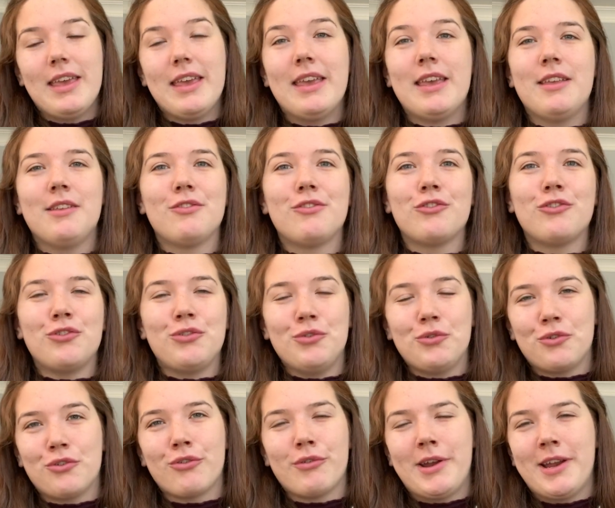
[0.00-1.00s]
is
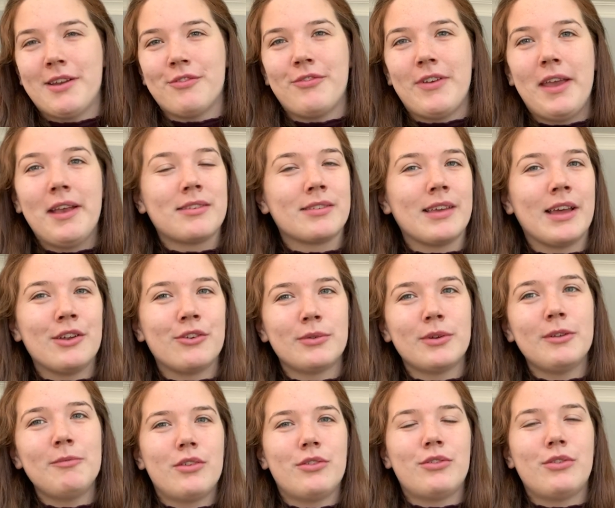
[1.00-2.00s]
to create a fake
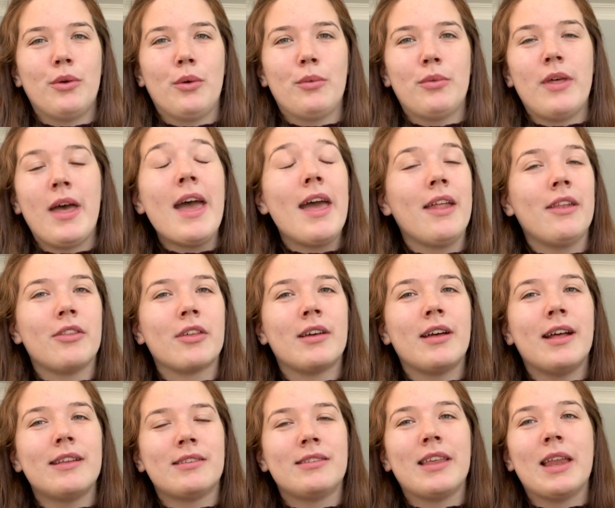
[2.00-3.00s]
schedule. So then the
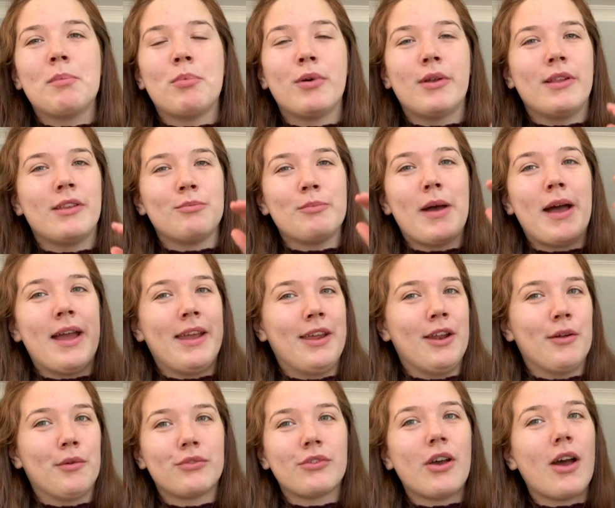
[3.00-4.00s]
classes I put as my
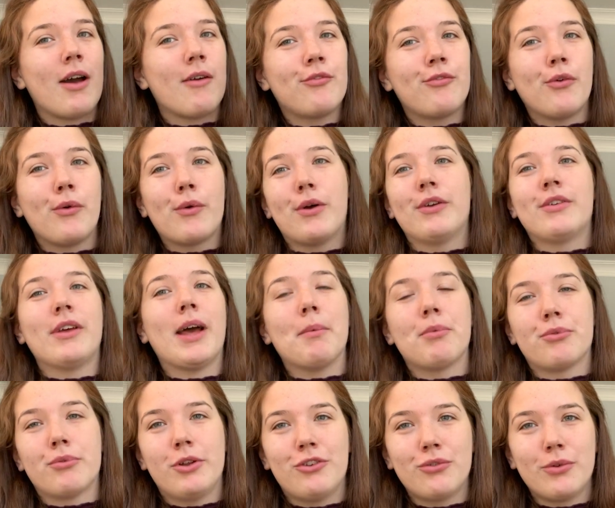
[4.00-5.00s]
top 4,
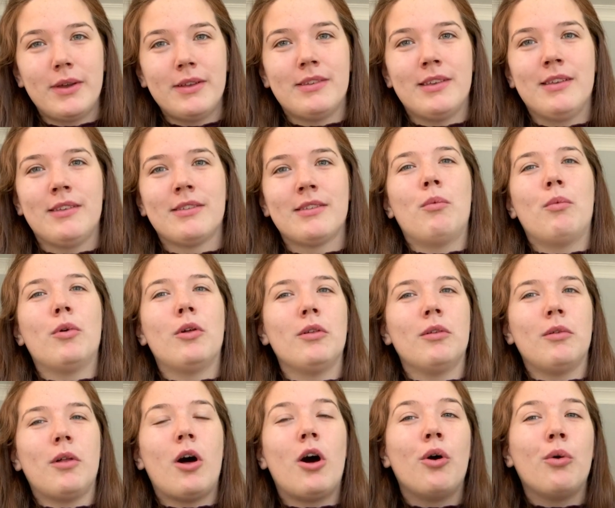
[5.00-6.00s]
top 3 choices
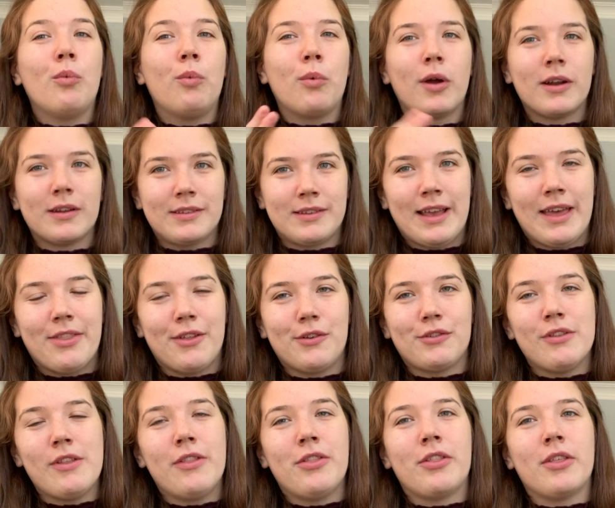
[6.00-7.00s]
will all work together,
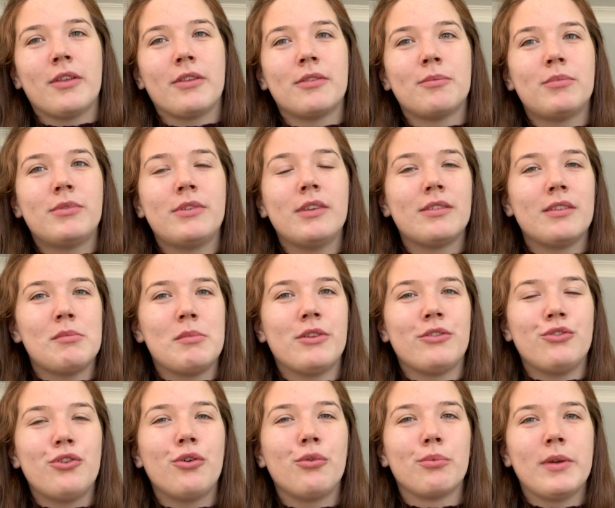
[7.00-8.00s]
so then the system
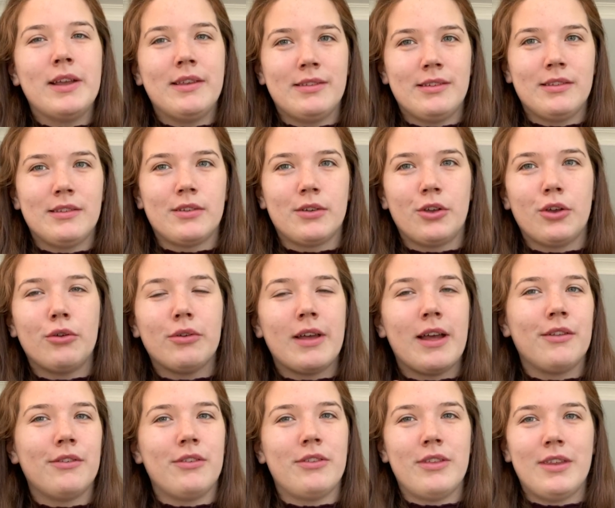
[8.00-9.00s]
has no reason to go
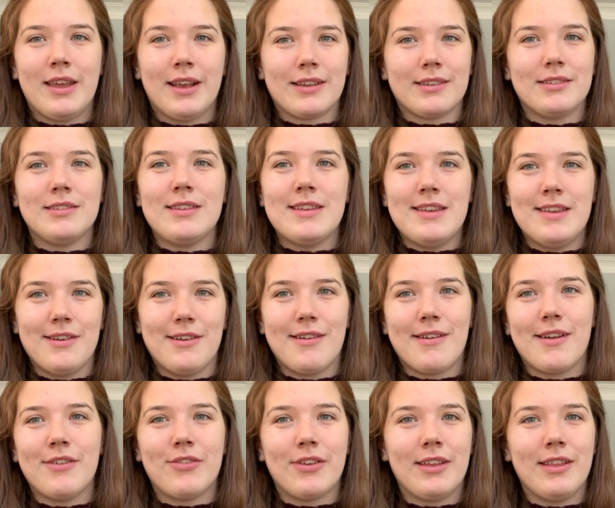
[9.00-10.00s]
down to the next
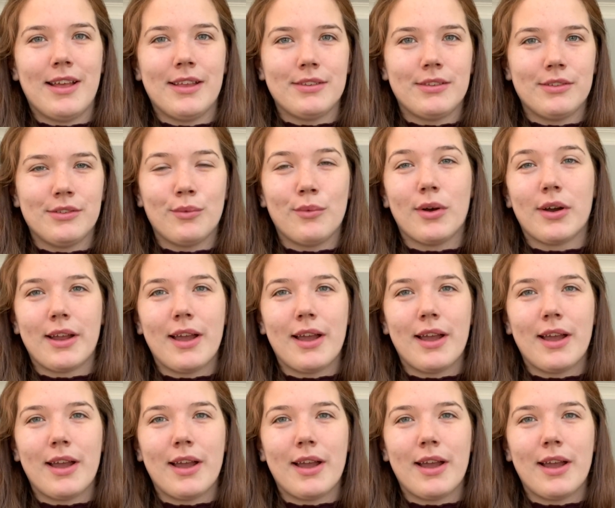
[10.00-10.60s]
tier if the class doesn't work